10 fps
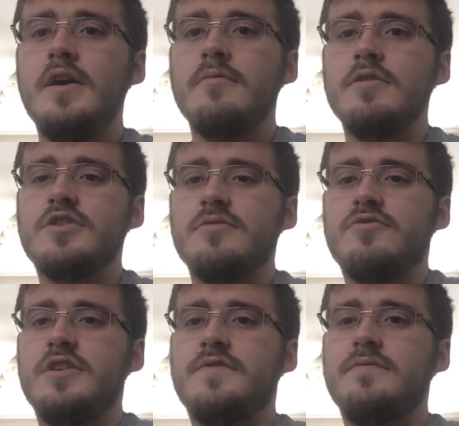What's up,
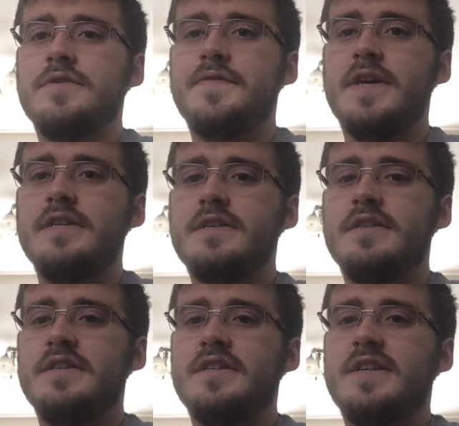Transformers fans?
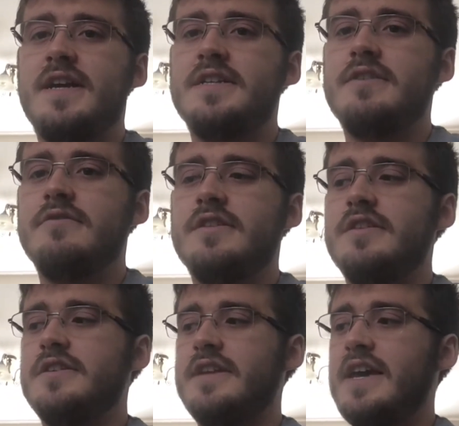This is Dan Simmons, and in
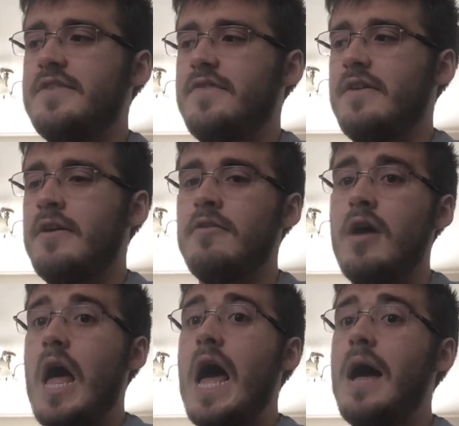today's video,
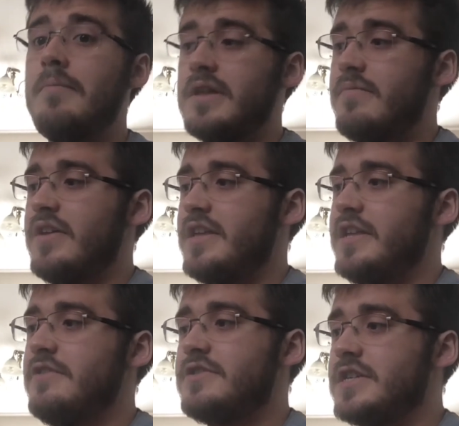I'm going to bring
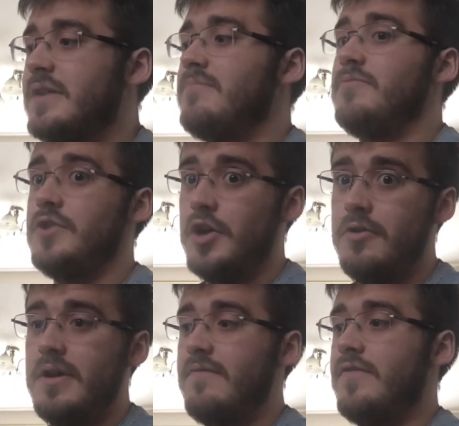you some
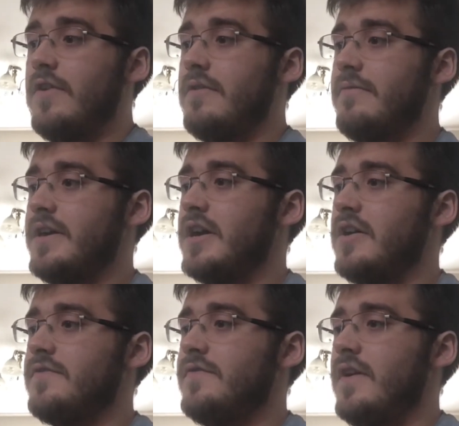new info that we
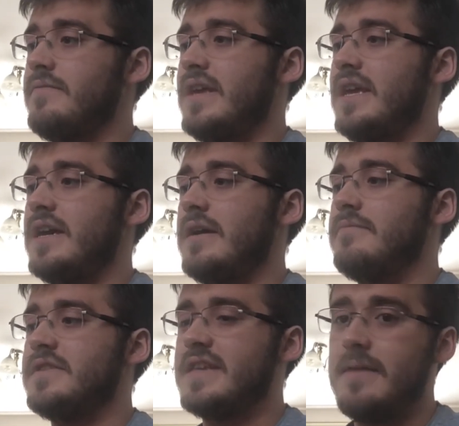got from the
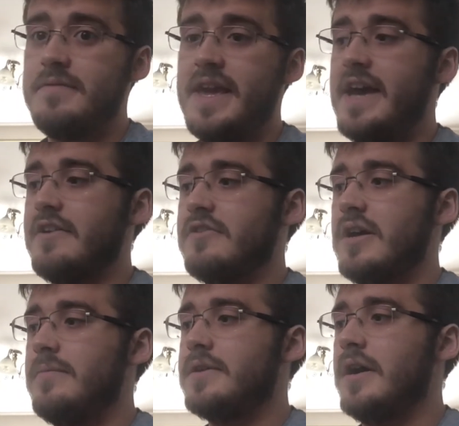San Diego
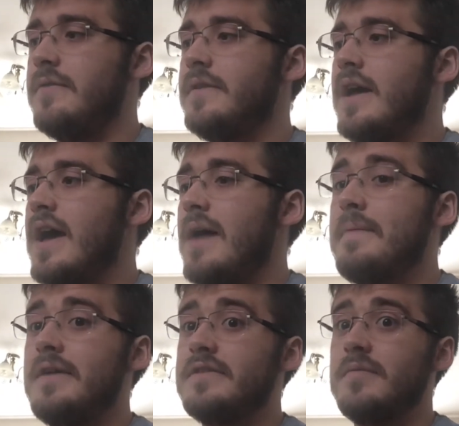Comic-Con
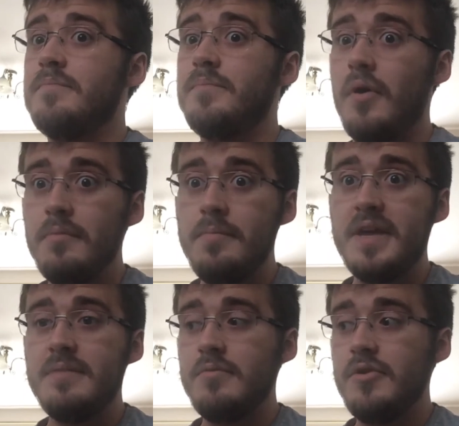about the
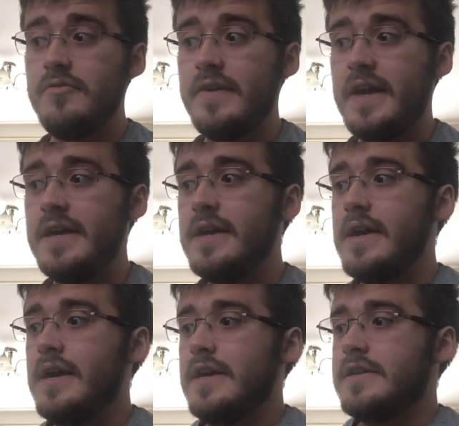Bumblebee movie.
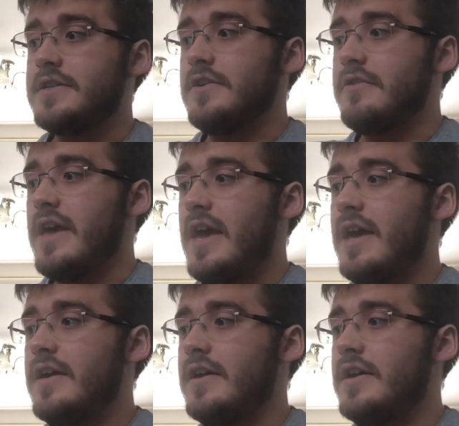So
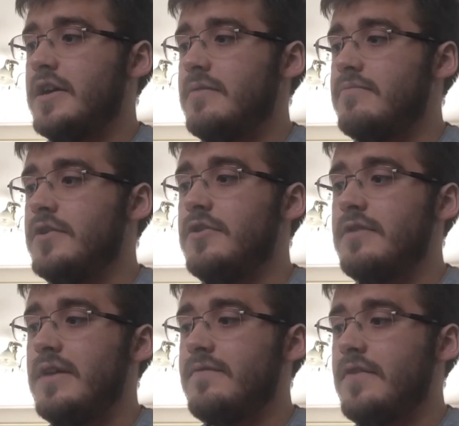yeah, new
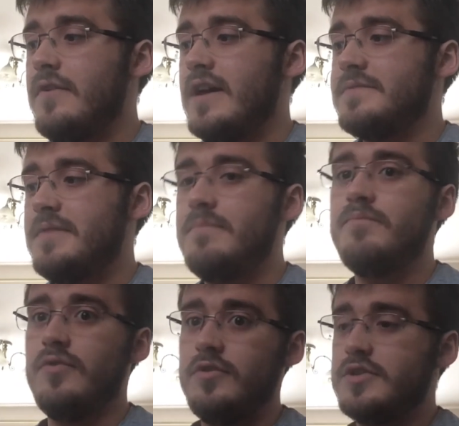info has been
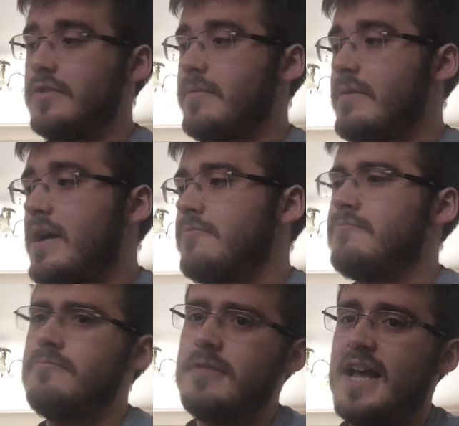brought up around
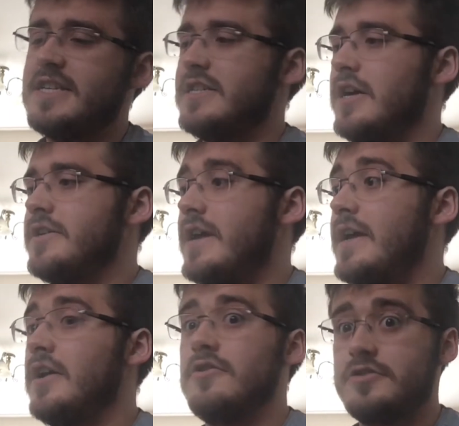last night
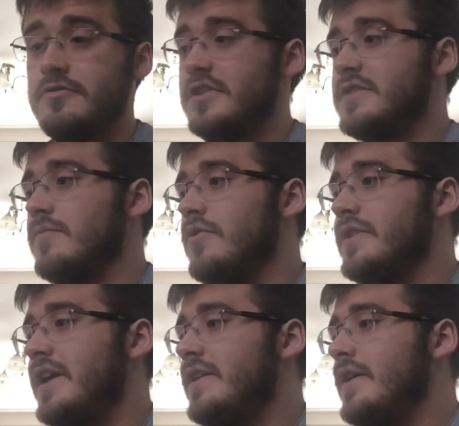and also this
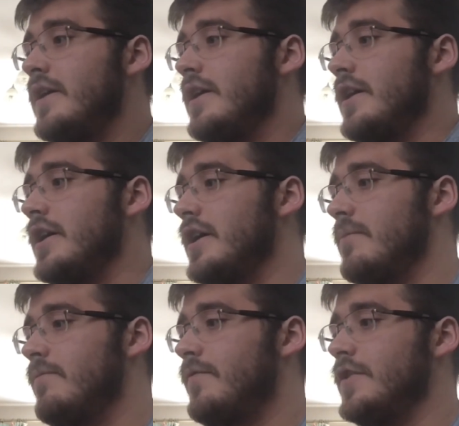morning.
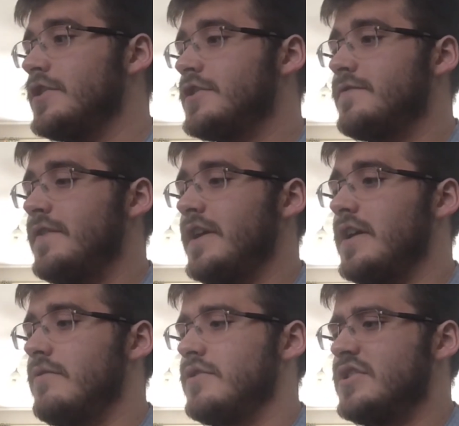First thing
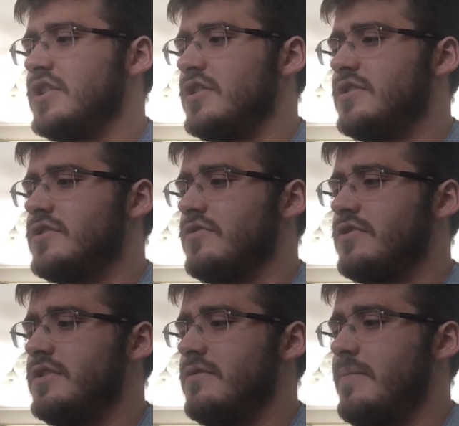I will start
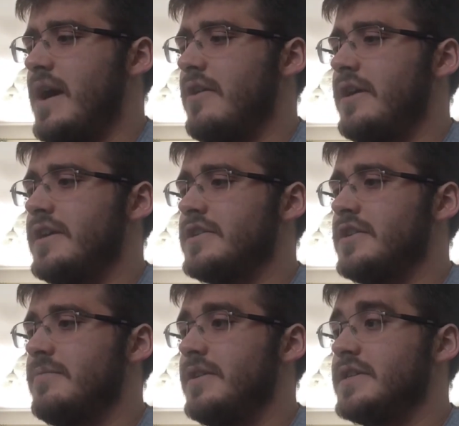talking to you about is
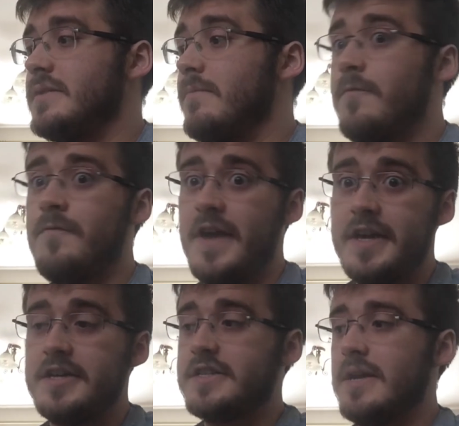going to be some
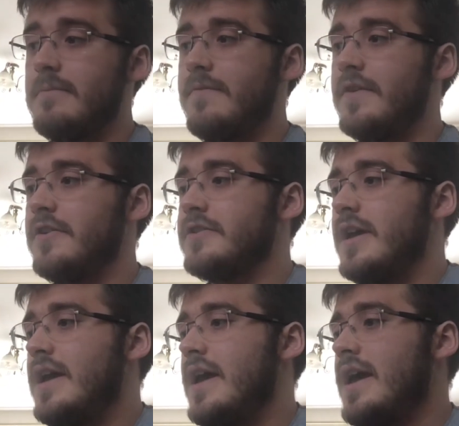figures they revealed,
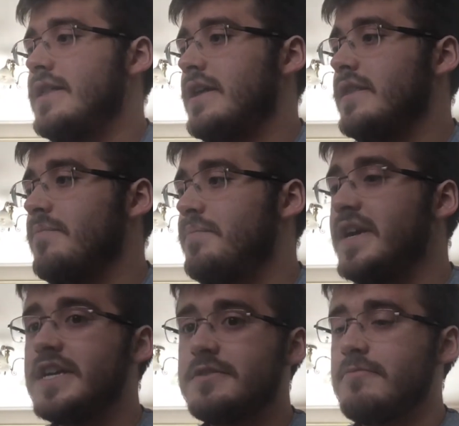and then the
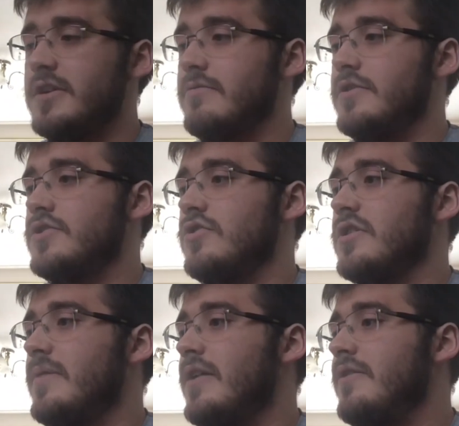biggest one I'm going to
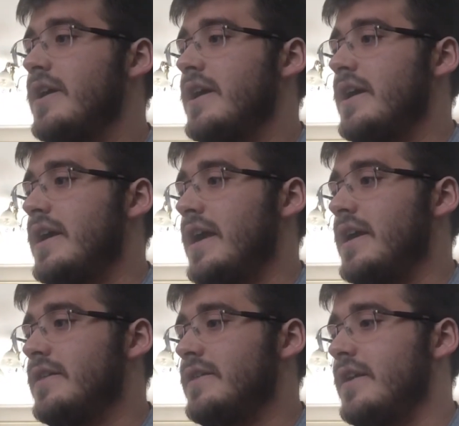talk about
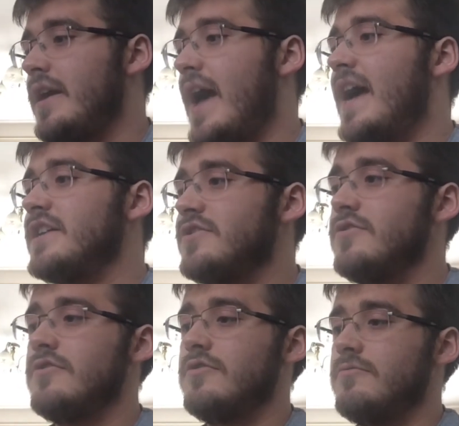is the
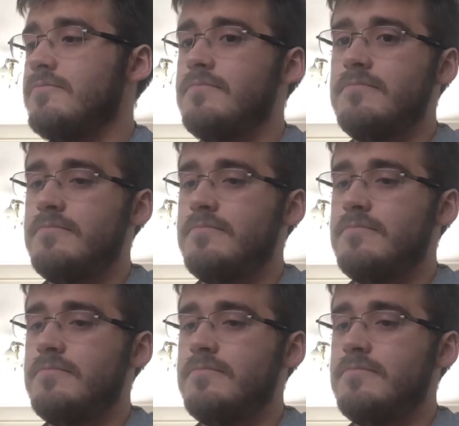actual,